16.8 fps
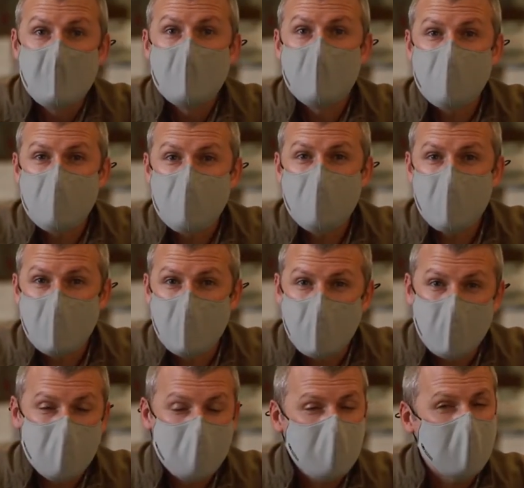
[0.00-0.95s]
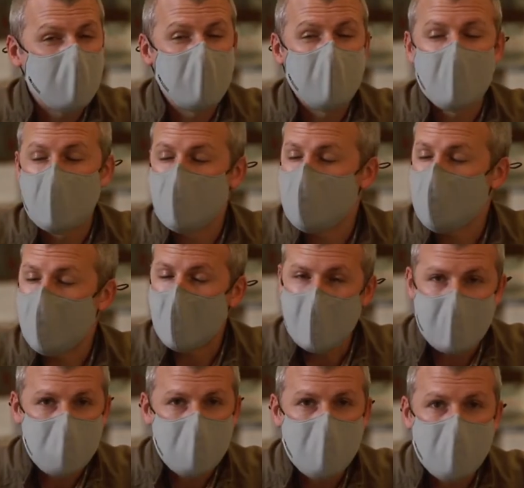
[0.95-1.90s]
This is a course that is
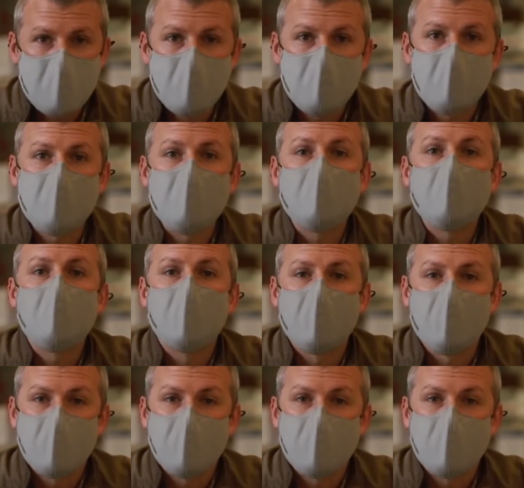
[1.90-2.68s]
absolutely